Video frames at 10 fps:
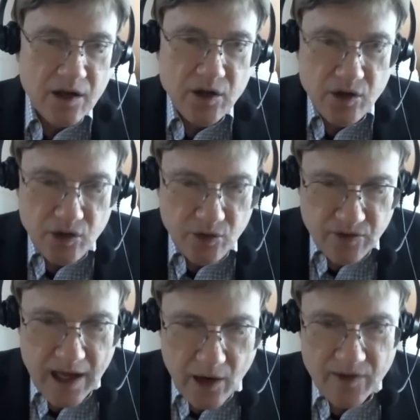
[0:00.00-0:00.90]
You've
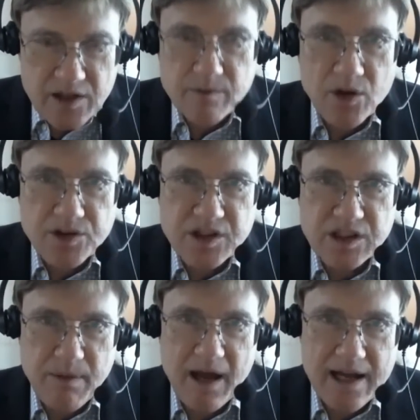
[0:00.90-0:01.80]
got all these moles and
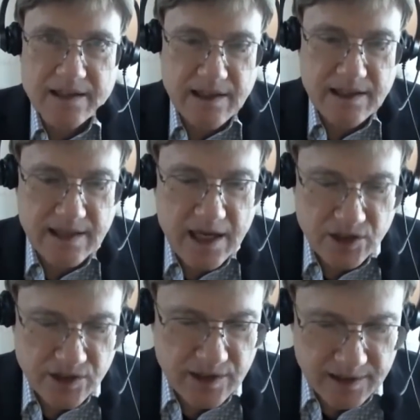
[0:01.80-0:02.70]
spies in these
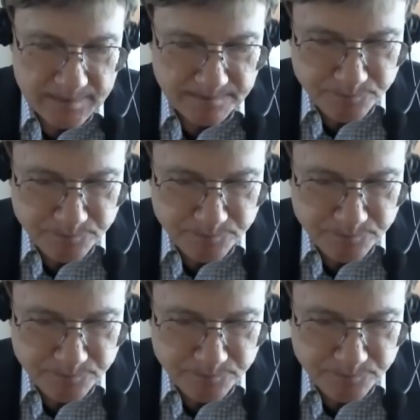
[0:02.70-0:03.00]
agencies,